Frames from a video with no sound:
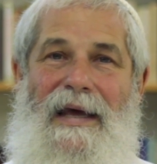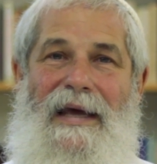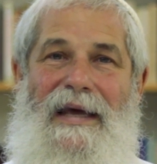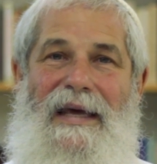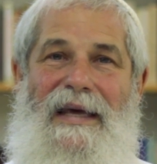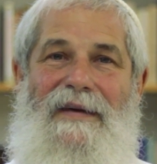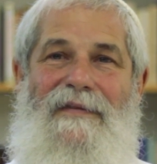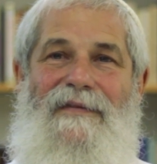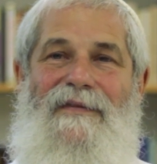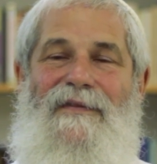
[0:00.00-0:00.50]

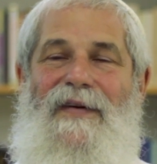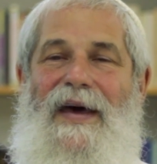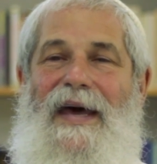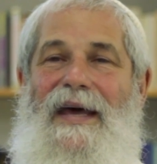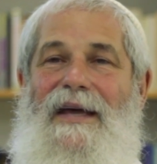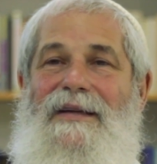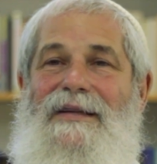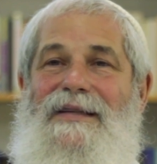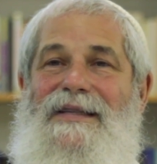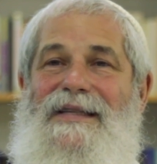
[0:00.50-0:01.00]
He
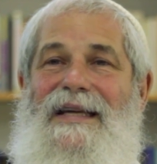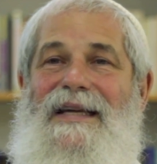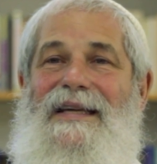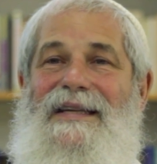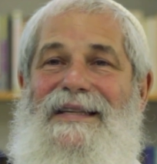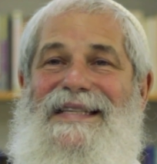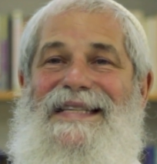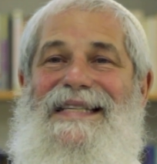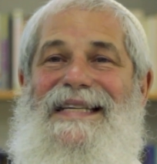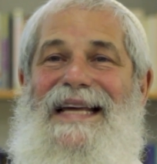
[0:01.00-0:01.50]
feigns
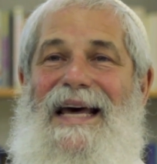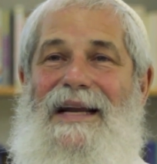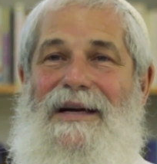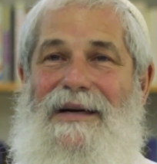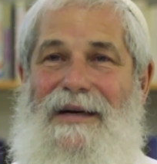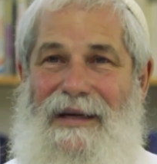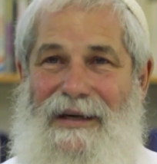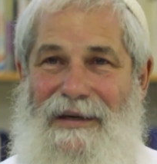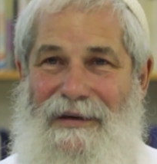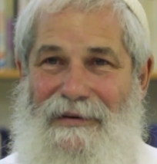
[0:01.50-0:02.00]

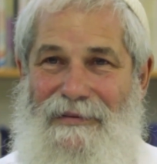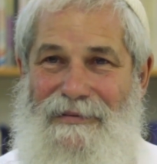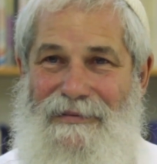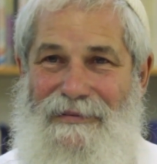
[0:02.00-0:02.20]
insanity.